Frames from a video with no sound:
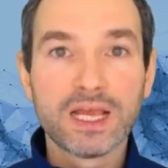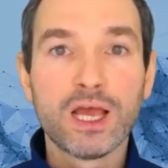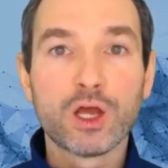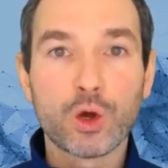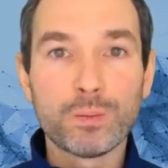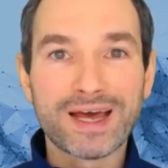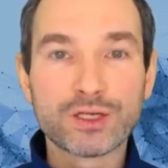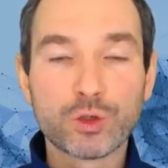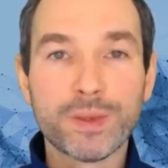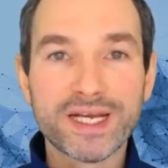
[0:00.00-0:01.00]
Compliant
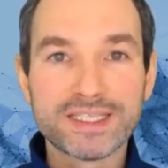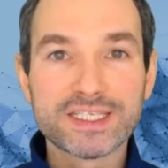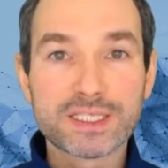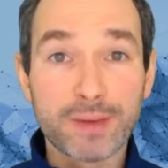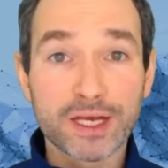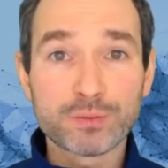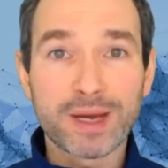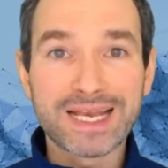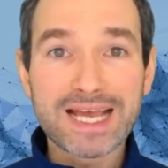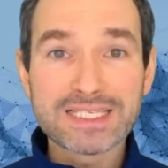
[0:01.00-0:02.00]
Kubernetes managed by
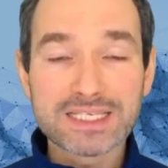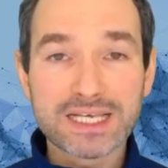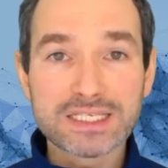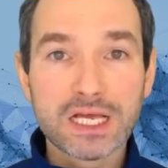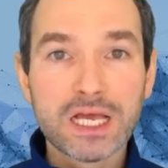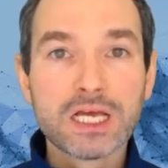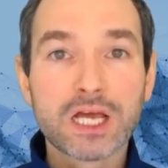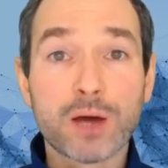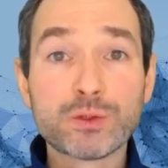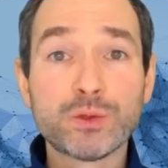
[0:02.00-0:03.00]
Elastic's
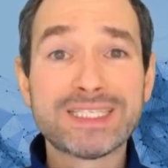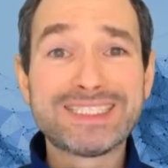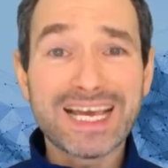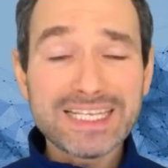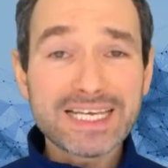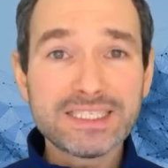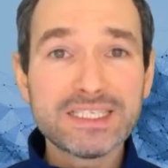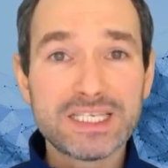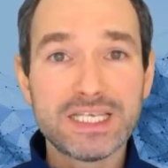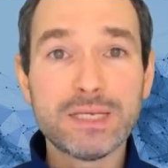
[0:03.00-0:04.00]
comes with a dedicated
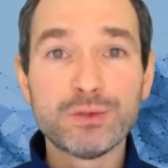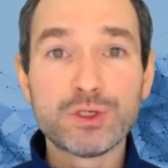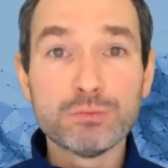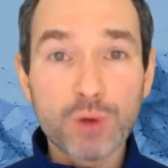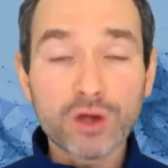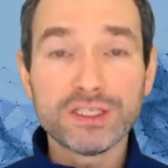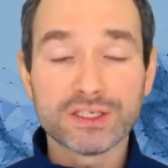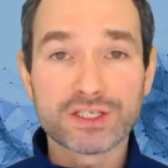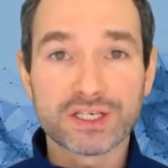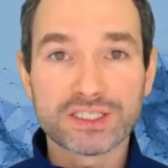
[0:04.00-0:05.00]
team to monitor
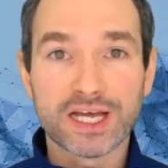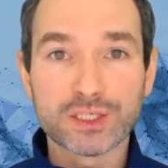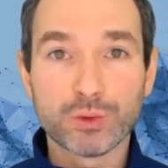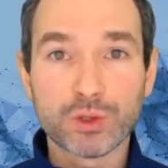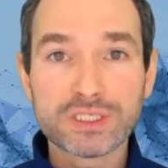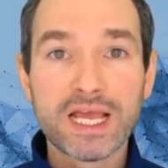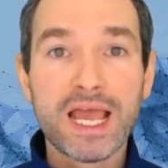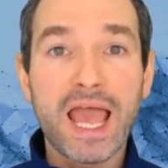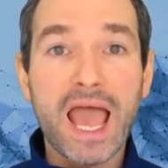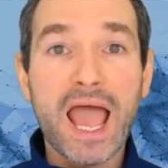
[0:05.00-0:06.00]
such dashboards
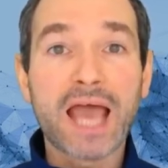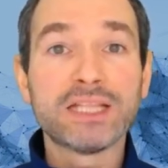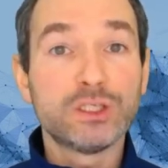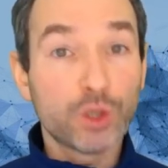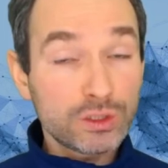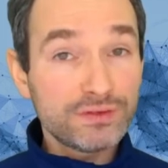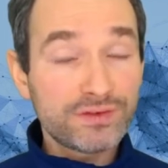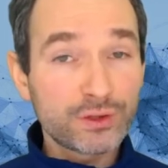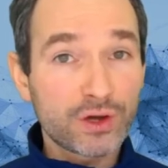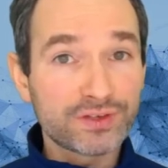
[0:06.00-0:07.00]
and notify you
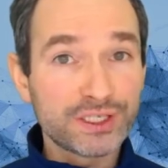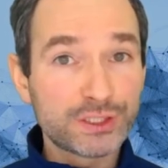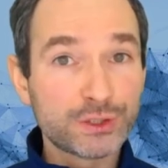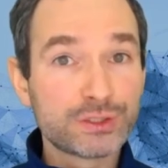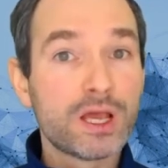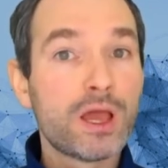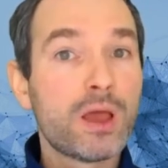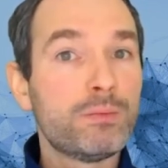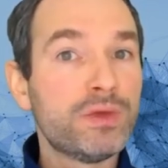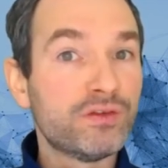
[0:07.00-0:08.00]
of issues
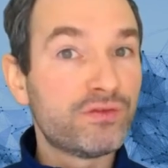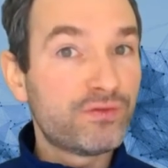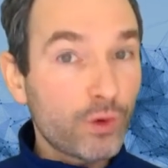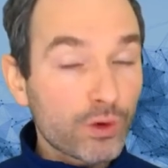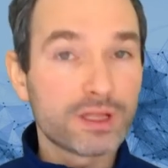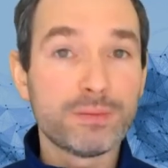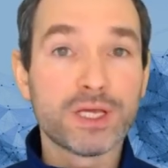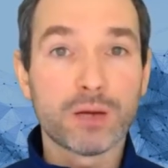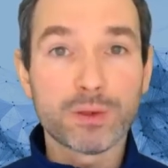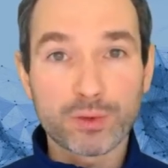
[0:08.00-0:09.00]
before they become
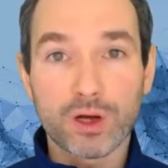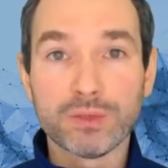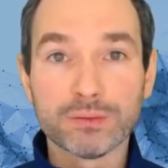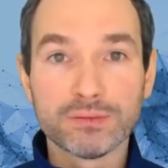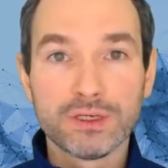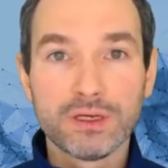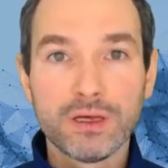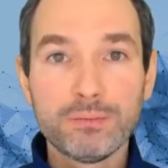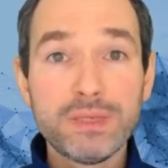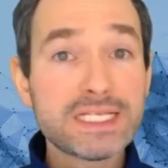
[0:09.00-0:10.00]
a problem.
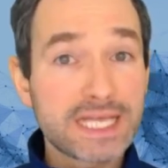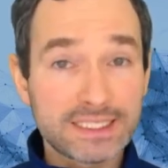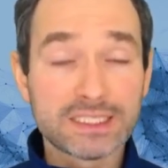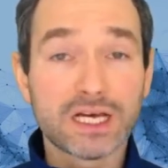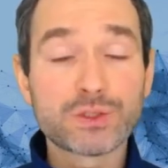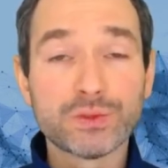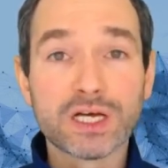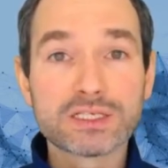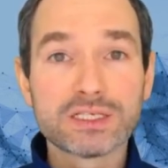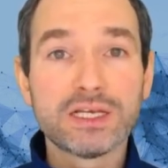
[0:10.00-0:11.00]
Please get in touch with
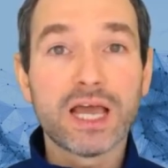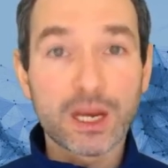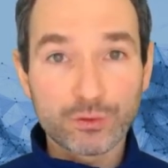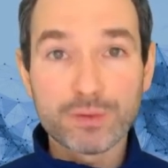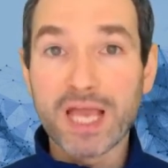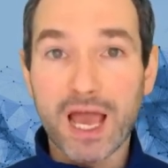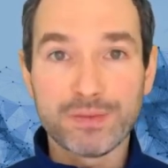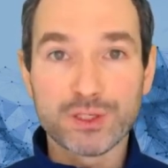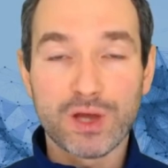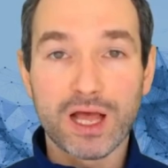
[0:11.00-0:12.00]
us and we'll be happy
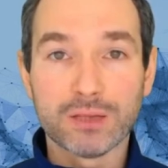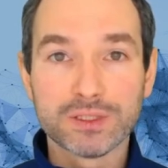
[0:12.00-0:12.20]
to help.